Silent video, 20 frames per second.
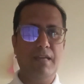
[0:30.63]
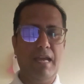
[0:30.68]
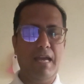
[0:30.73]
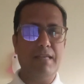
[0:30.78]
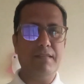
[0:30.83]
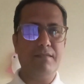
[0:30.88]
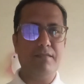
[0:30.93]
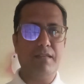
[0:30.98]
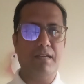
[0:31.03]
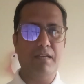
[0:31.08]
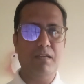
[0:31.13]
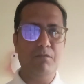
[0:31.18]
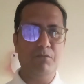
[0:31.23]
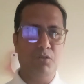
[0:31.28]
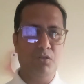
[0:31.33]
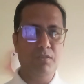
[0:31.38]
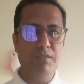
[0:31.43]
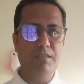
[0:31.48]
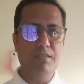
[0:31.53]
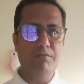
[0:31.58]
as I have
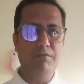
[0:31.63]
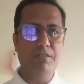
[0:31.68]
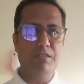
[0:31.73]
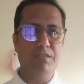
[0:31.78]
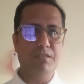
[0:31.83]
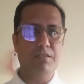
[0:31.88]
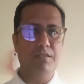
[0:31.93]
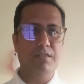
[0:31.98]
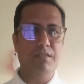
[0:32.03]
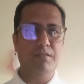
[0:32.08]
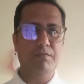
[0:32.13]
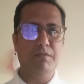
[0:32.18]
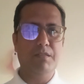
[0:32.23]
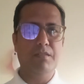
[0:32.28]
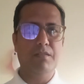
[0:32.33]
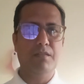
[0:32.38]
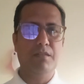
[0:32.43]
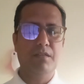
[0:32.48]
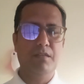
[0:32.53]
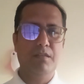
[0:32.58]
already even shared
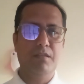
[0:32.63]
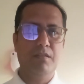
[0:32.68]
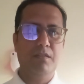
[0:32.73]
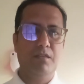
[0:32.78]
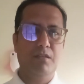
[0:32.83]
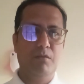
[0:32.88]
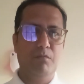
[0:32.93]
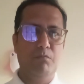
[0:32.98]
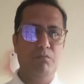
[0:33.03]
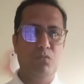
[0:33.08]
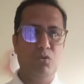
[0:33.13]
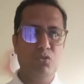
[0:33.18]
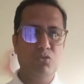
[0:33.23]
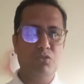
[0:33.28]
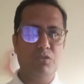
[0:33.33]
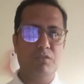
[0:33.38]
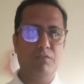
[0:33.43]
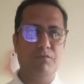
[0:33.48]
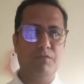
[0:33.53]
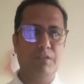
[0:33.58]
even most
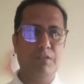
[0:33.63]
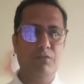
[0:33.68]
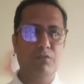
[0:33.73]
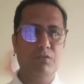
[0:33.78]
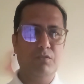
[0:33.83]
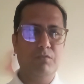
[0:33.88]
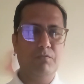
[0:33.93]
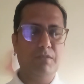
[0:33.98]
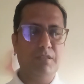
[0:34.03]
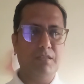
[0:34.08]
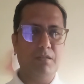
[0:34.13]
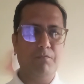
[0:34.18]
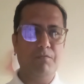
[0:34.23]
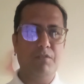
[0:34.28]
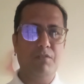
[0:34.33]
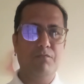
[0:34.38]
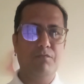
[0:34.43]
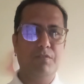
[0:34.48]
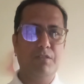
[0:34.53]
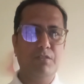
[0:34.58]
of the videos, even
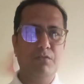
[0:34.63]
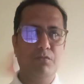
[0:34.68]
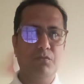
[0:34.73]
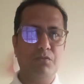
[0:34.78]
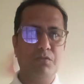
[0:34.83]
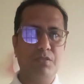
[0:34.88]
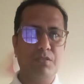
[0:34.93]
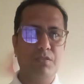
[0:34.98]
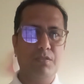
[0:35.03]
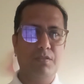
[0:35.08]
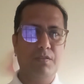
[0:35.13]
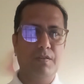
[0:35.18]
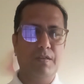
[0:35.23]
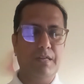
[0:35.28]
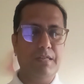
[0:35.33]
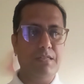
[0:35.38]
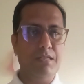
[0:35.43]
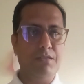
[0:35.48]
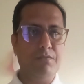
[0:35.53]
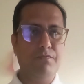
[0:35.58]
couple of videos,
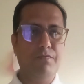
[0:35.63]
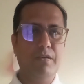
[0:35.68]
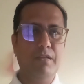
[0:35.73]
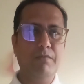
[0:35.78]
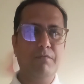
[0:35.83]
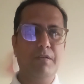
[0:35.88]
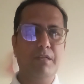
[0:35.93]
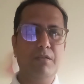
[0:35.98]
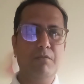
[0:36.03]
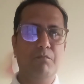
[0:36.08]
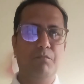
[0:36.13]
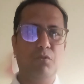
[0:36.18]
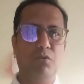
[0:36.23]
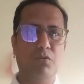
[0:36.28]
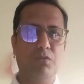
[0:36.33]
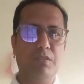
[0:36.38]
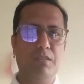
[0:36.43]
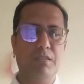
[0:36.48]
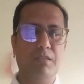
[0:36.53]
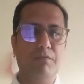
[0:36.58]
it is very
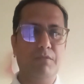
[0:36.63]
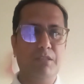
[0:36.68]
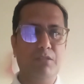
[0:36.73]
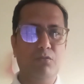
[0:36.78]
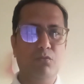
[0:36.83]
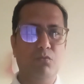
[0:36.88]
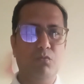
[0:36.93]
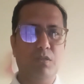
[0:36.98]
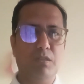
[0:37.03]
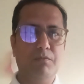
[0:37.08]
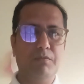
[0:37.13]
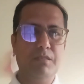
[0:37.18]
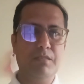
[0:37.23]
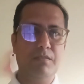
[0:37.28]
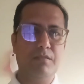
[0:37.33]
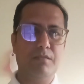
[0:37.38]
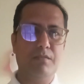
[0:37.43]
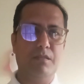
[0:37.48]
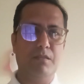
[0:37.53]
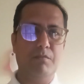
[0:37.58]
important. Even though whatever
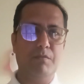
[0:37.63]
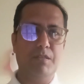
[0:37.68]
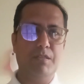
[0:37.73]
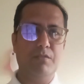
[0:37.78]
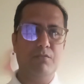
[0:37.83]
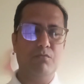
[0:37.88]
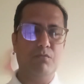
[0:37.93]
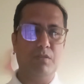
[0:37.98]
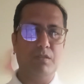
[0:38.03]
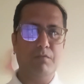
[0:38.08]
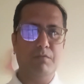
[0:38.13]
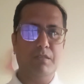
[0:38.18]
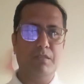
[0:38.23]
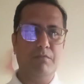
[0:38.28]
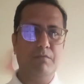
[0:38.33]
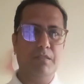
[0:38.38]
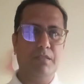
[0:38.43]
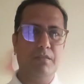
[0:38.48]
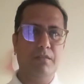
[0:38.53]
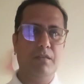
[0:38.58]
service, whatever
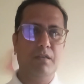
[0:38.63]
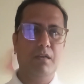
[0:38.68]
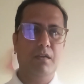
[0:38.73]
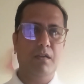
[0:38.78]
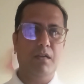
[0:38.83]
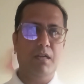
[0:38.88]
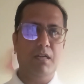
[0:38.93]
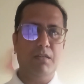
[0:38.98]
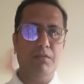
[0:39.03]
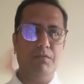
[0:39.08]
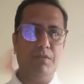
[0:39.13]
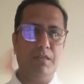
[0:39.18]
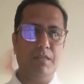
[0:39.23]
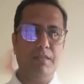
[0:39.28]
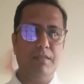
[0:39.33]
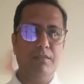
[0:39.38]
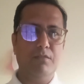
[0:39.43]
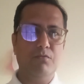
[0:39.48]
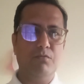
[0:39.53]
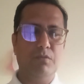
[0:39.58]
even
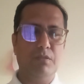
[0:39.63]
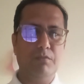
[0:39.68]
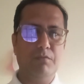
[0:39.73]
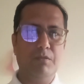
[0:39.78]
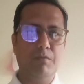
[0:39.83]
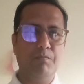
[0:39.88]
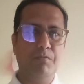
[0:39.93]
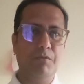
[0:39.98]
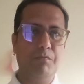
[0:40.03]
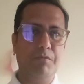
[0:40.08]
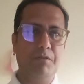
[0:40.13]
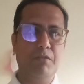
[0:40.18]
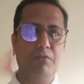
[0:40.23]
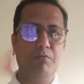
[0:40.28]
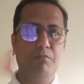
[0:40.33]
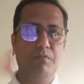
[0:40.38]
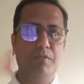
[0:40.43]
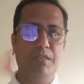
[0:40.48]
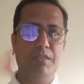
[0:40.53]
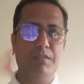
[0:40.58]
advice, whatever people
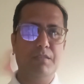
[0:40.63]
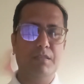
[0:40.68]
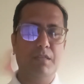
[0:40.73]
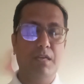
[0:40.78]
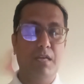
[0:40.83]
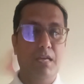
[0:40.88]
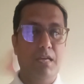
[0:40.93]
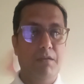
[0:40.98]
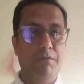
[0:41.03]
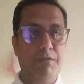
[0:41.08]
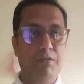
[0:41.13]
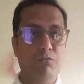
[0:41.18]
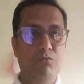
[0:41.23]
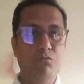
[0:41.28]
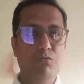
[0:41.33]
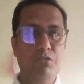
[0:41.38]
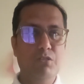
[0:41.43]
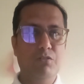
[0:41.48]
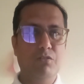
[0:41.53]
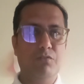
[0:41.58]
you meet, even
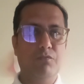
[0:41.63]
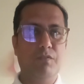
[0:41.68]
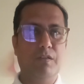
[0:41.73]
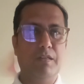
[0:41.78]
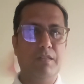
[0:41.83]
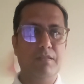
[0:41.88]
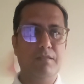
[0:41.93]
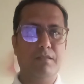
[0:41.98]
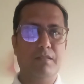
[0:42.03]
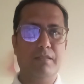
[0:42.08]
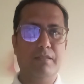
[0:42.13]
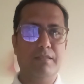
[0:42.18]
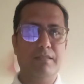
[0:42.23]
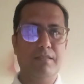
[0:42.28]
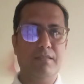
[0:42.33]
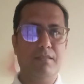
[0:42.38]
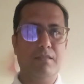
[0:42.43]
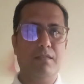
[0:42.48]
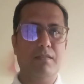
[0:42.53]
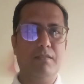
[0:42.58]
who is your financial
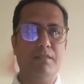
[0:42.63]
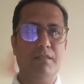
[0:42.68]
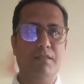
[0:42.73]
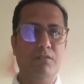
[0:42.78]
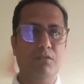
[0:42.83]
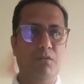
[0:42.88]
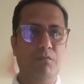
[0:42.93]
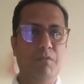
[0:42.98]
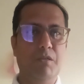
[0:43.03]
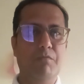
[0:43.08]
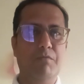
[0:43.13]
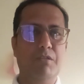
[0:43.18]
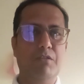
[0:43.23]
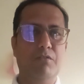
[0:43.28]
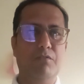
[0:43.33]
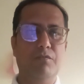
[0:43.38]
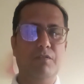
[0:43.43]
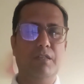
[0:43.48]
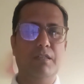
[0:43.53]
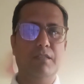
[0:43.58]
consultant or maybe
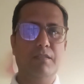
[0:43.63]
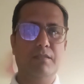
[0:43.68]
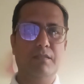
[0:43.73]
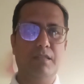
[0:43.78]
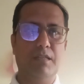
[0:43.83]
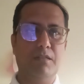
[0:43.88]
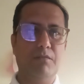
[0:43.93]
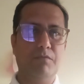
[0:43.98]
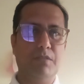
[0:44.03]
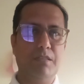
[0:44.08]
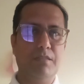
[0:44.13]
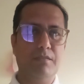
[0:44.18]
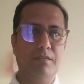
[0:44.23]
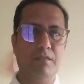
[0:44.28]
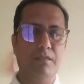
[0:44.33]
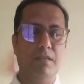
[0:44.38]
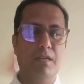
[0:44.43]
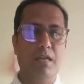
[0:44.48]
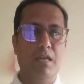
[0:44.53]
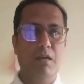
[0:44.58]
your financial
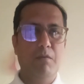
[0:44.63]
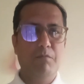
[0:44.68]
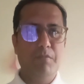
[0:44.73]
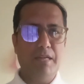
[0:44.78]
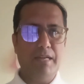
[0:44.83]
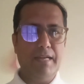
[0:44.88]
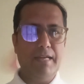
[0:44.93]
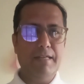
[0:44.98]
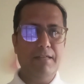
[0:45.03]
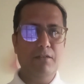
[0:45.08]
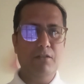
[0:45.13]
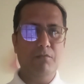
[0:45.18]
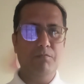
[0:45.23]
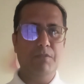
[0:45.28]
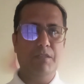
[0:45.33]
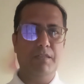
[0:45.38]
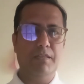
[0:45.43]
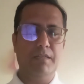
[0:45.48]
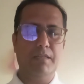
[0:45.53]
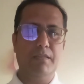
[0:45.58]
advisor, by end of
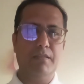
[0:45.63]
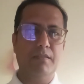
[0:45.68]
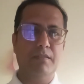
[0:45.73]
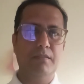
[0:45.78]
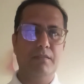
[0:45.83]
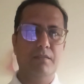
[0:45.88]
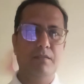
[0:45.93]
the day,